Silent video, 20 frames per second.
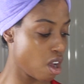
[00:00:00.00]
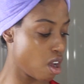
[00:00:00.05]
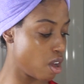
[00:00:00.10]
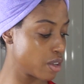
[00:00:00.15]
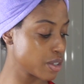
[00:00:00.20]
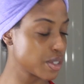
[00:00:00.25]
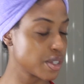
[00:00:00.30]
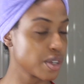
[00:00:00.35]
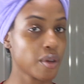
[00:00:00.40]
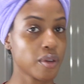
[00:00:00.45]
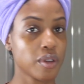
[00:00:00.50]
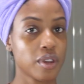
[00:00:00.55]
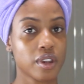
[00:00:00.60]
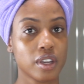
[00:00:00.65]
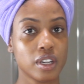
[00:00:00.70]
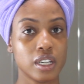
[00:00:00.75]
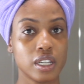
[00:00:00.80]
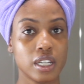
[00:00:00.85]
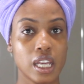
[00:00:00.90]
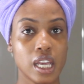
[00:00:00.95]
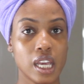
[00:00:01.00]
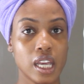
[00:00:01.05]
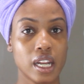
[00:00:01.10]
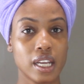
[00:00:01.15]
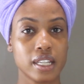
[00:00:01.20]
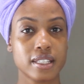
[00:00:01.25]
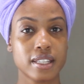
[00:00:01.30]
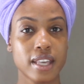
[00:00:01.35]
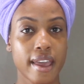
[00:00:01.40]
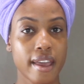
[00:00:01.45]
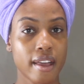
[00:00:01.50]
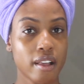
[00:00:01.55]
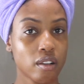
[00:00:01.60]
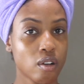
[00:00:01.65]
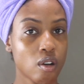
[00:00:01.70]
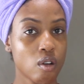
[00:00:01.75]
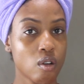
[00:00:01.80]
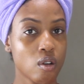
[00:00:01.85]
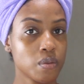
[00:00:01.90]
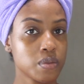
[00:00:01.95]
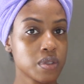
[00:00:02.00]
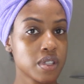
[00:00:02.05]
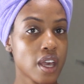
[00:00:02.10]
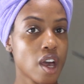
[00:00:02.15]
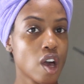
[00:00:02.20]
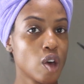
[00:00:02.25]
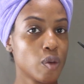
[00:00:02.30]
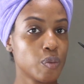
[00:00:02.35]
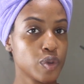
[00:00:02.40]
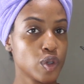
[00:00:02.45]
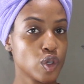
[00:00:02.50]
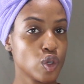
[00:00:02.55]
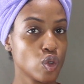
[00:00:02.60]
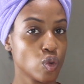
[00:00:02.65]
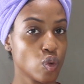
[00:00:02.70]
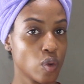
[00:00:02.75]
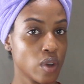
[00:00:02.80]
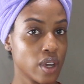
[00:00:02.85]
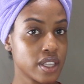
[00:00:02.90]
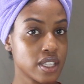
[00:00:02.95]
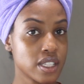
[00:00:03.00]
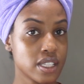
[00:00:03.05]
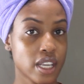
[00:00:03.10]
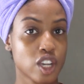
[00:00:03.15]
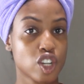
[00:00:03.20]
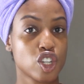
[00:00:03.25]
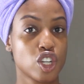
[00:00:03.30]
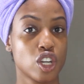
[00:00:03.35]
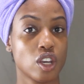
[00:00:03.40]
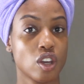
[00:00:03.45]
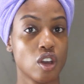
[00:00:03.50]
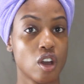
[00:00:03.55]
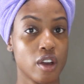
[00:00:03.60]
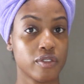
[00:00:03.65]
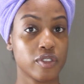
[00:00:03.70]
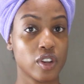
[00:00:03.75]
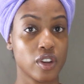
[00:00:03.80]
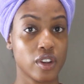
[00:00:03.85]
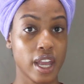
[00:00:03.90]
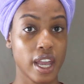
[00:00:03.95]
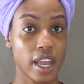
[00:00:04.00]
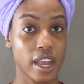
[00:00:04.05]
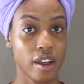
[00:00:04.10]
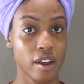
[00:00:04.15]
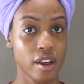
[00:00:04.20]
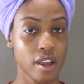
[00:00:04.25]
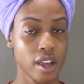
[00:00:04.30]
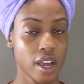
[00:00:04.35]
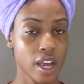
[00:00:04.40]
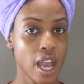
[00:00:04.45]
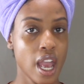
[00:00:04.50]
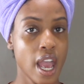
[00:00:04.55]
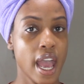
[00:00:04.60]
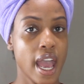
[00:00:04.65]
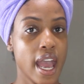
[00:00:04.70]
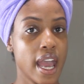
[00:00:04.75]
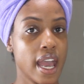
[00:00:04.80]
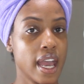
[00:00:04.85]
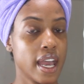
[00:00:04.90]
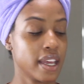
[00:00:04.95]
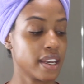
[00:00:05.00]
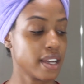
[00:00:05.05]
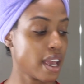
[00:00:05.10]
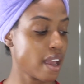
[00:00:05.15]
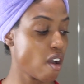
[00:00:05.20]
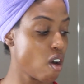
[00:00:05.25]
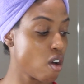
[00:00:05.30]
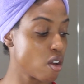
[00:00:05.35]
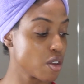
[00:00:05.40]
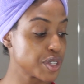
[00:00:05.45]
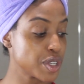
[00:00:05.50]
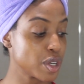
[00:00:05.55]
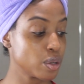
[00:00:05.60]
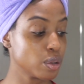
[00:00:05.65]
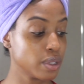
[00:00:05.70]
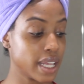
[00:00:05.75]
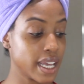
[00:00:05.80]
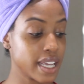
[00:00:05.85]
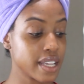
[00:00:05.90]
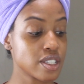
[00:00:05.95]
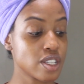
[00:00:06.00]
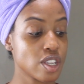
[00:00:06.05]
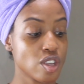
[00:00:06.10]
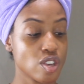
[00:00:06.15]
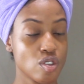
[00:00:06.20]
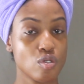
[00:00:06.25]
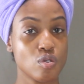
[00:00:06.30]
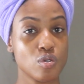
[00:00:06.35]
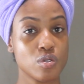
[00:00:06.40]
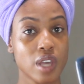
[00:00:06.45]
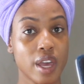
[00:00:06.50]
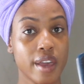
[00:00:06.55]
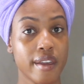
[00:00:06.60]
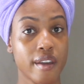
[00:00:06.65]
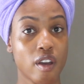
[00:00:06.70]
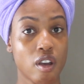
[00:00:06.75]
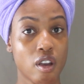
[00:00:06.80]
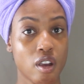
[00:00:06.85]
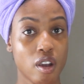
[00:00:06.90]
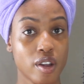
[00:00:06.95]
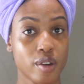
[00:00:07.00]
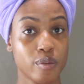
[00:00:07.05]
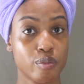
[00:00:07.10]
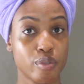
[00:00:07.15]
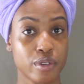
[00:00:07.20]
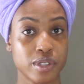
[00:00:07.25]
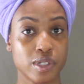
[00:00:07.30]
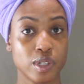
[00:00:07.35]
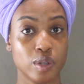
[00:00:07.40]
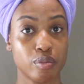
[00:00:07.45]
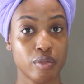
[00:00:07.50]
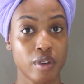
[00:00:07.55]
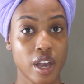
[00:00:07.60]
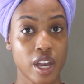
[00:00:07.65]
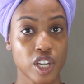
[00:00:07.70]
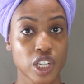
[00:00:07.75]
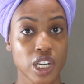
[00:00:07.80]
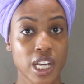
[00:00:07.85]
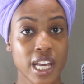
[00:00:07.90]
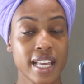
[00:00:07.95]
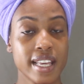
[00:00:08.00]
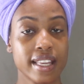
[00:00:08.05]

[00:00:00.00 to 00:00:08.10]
Also, you're going to need a tail comb to help you with sectioning off your hair. And I also like to use a hard bristle brush.